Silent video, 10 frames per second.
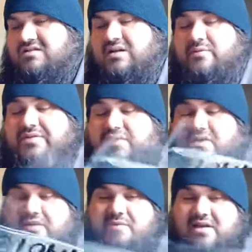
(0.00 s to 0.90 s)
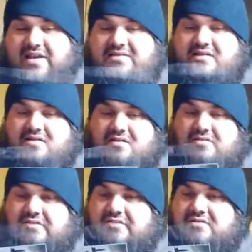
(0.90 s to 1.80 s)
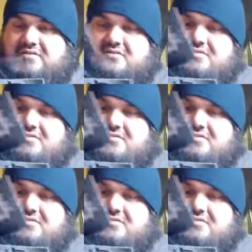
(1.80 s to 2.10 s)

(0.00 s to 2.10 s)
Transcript: I would have thought it would lasted longer.